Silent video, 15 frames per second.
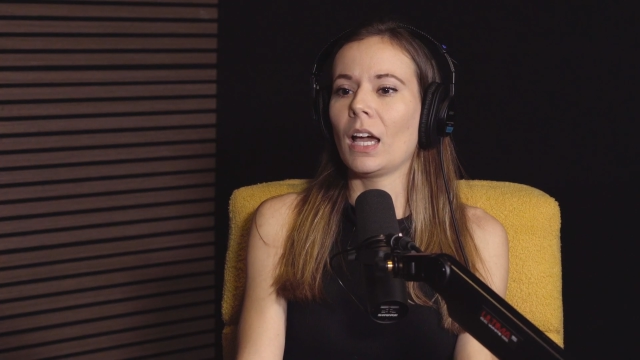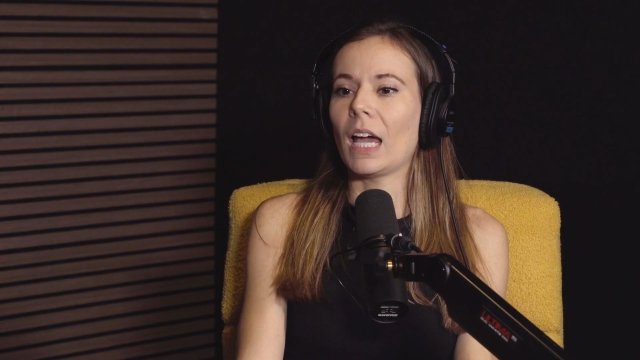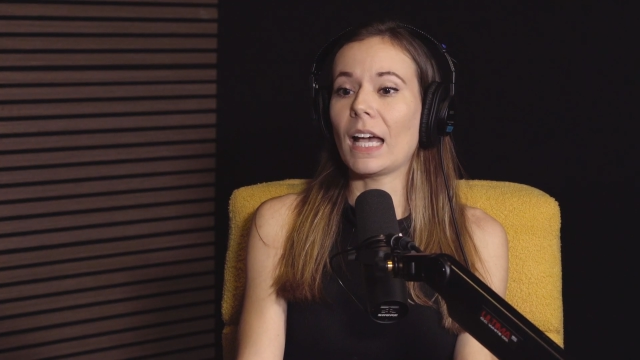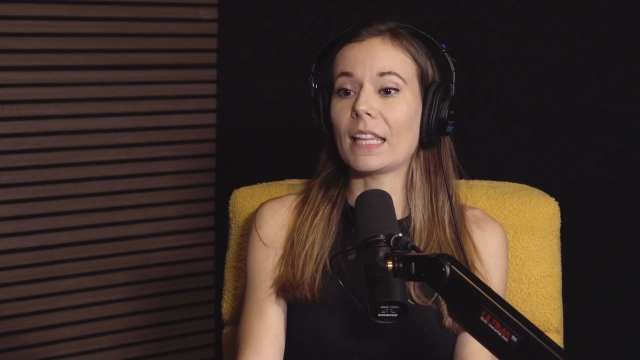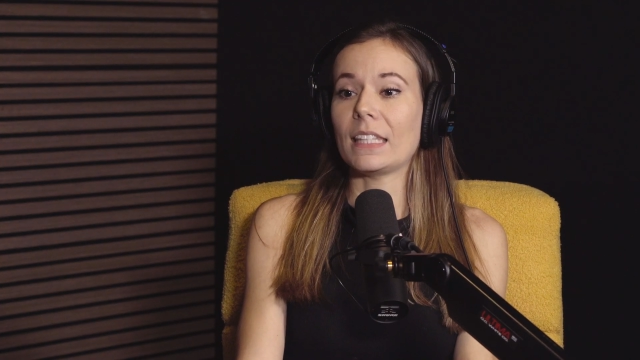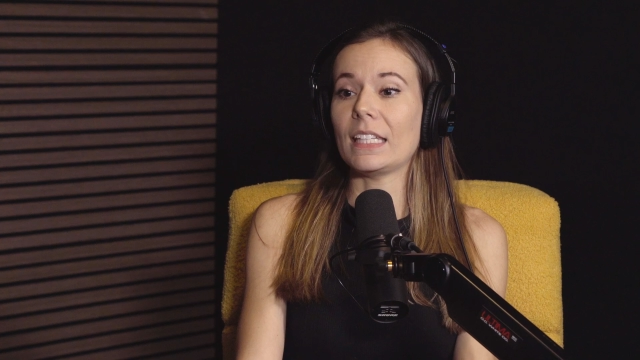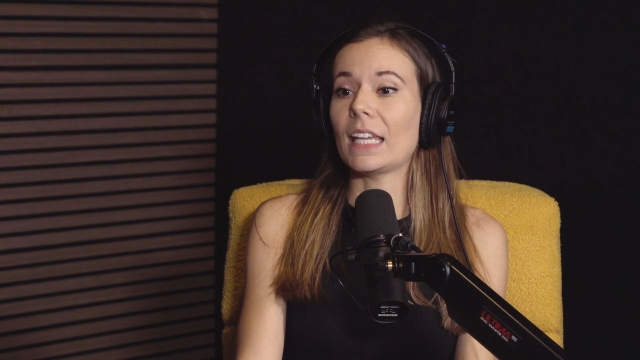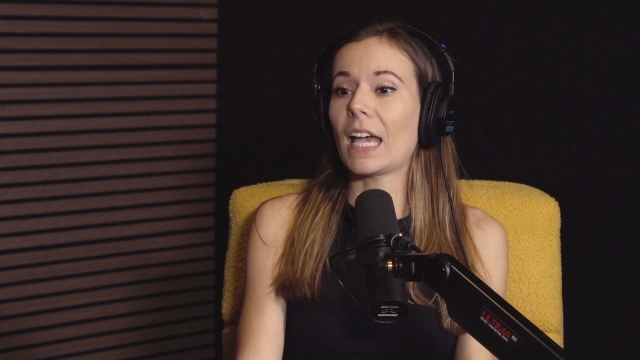
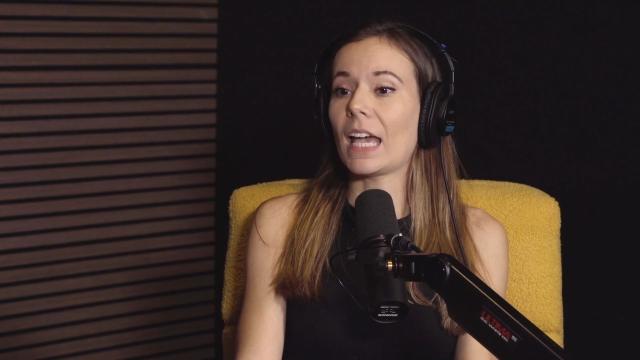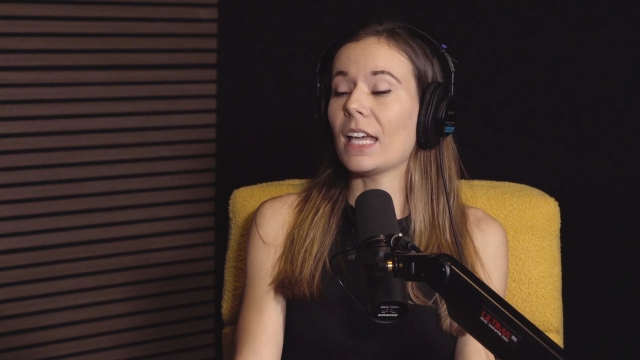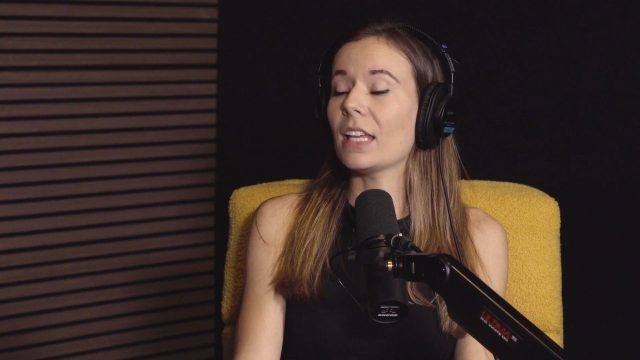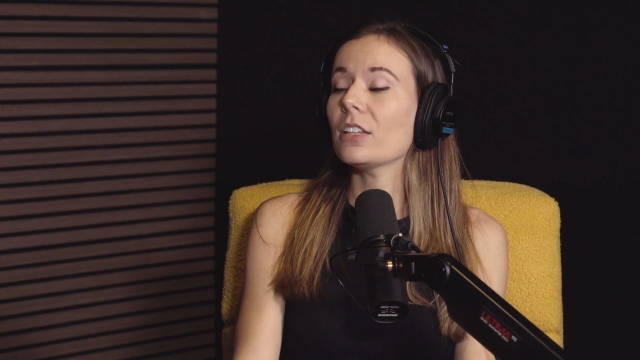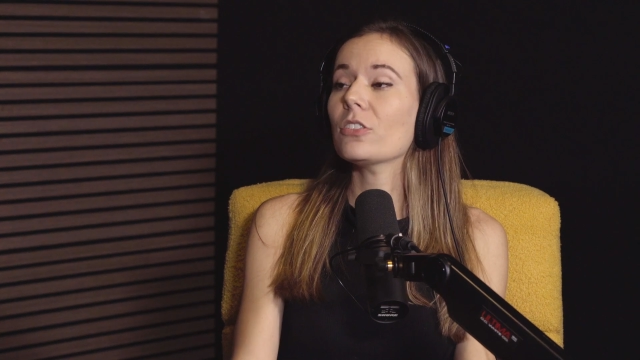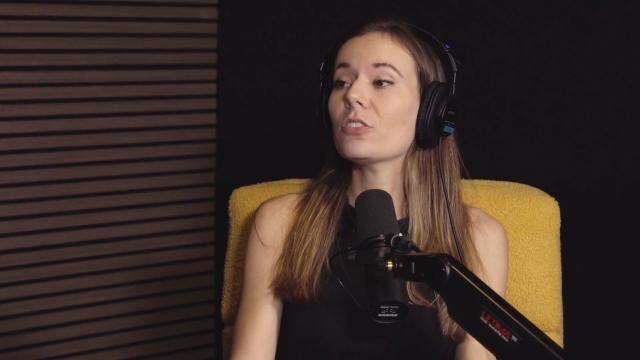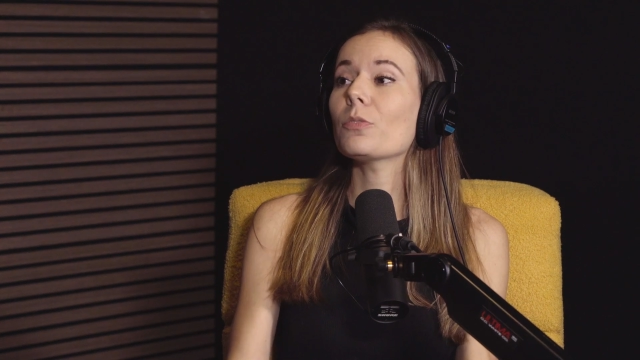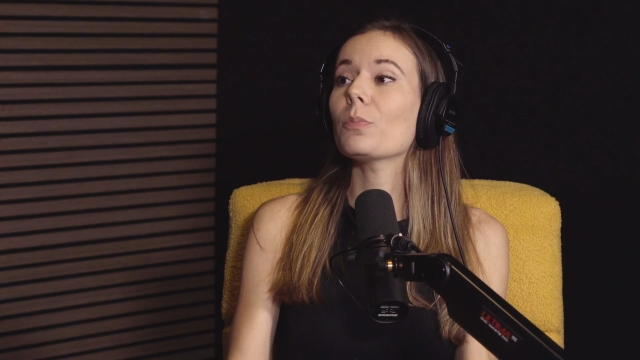at the
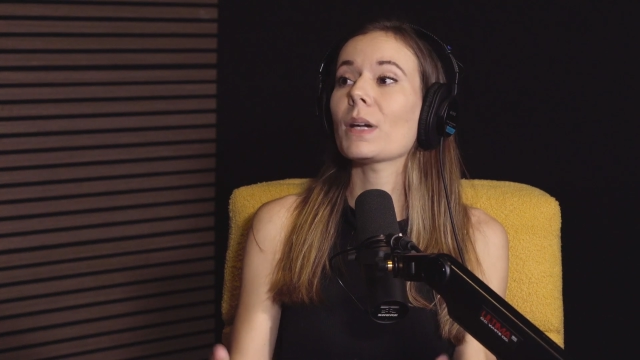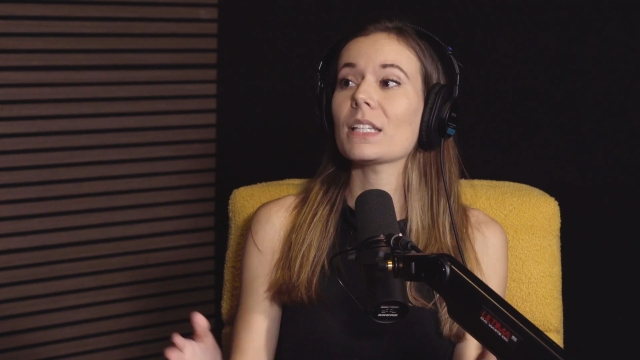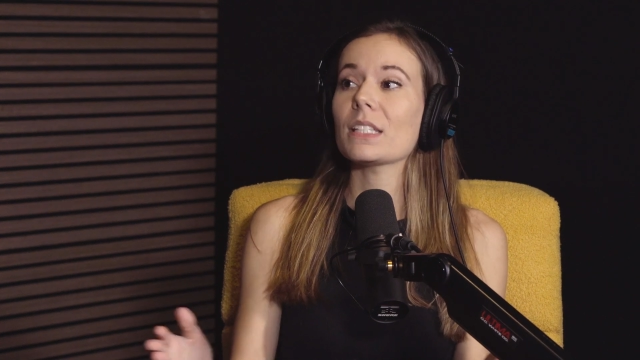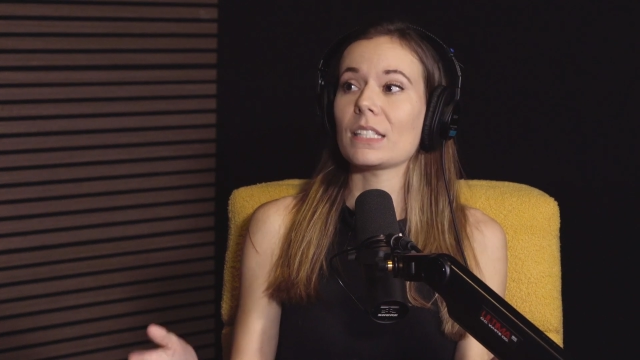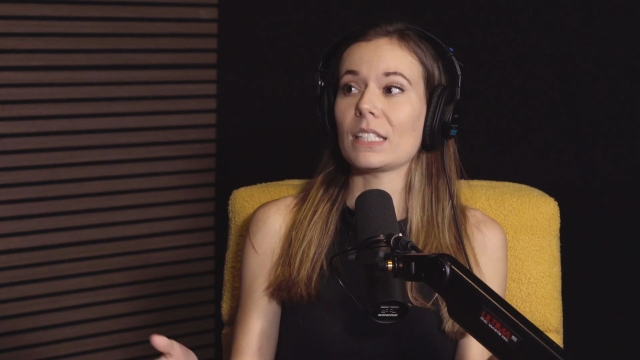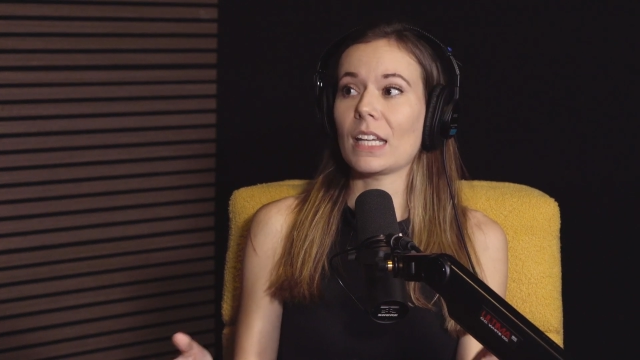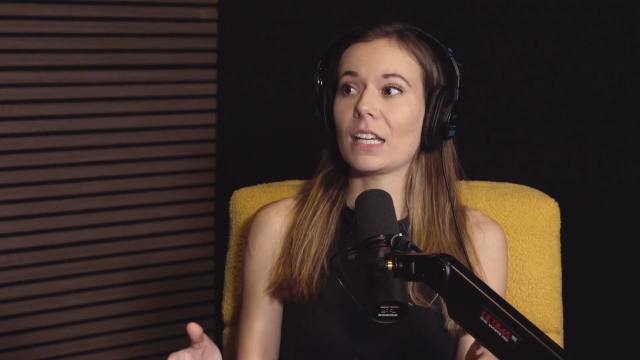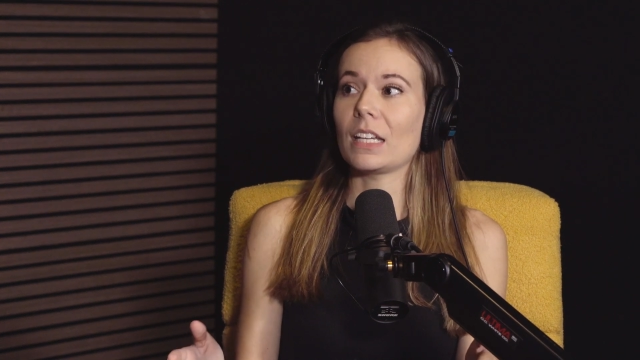end of my
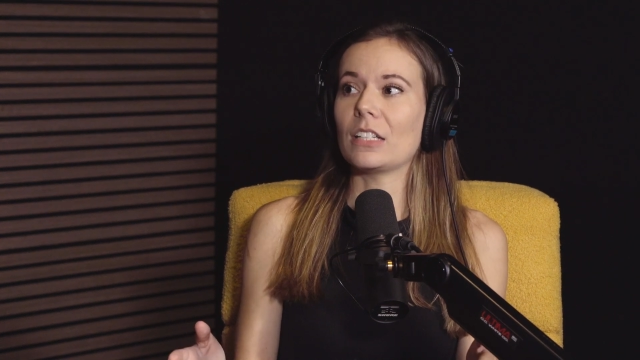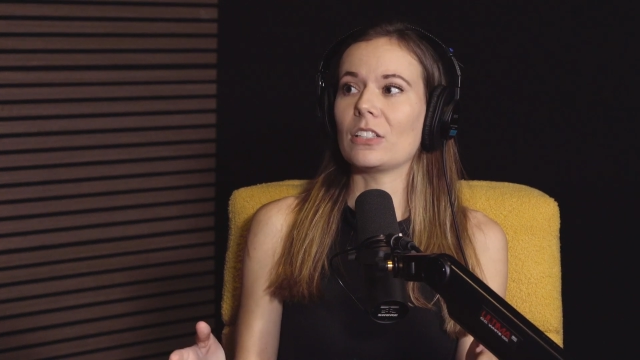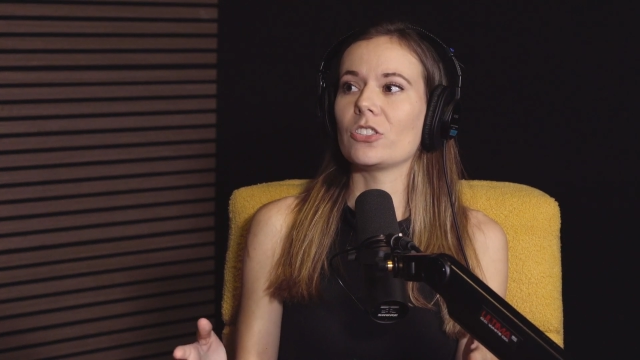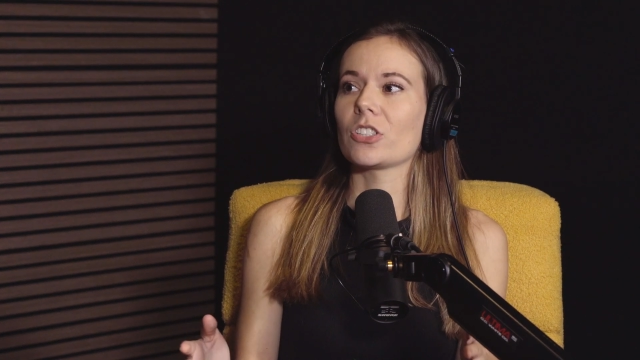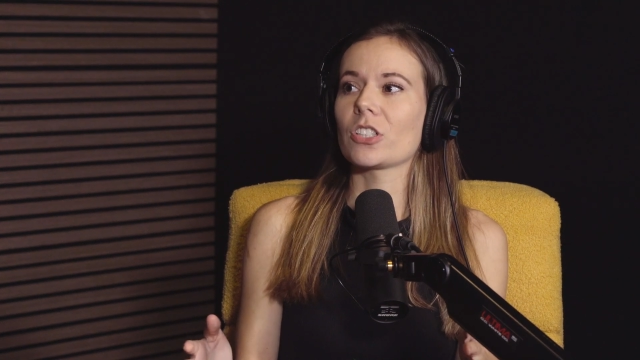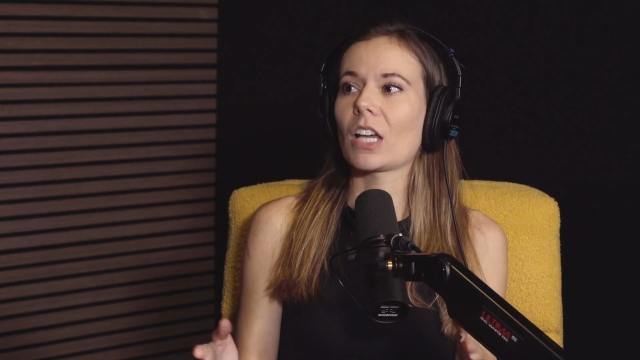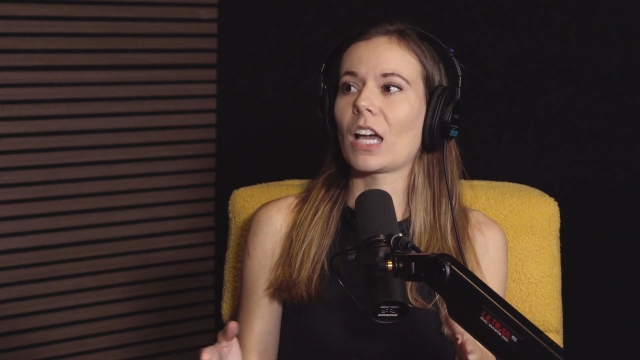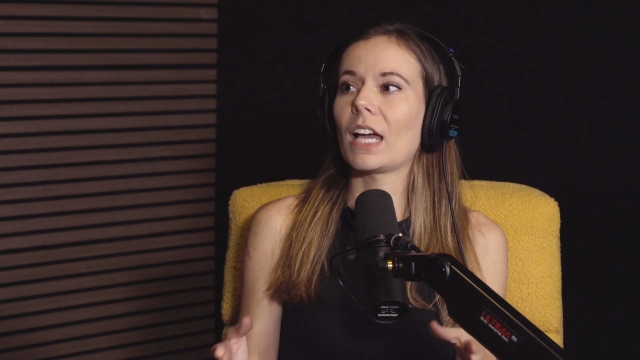stage,